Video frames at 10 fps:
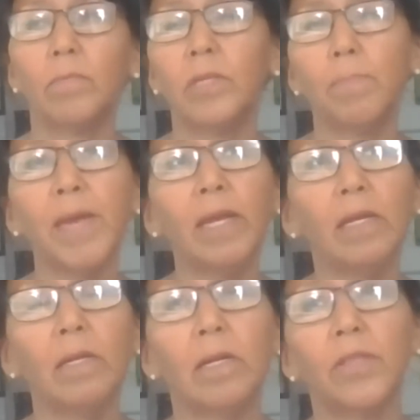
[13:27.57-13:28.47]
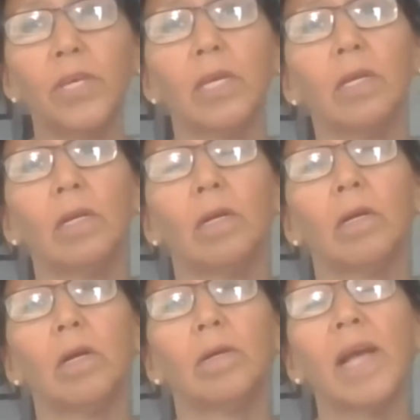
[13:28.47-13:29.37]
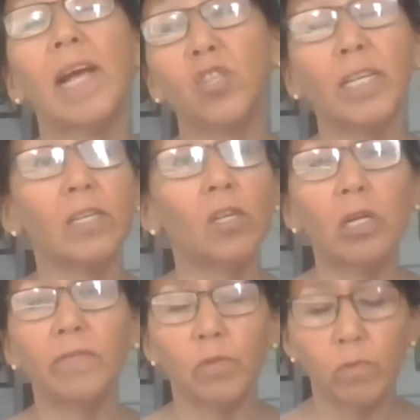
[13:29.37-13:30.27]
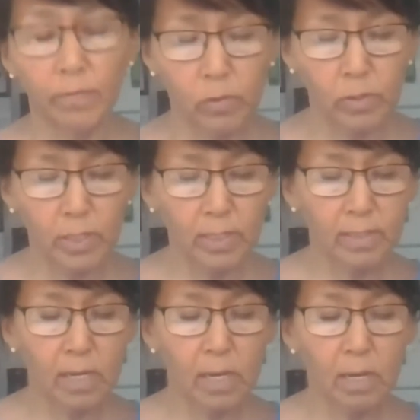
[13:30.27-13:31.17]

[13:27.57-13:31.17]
main thing actually in all of Nunavut is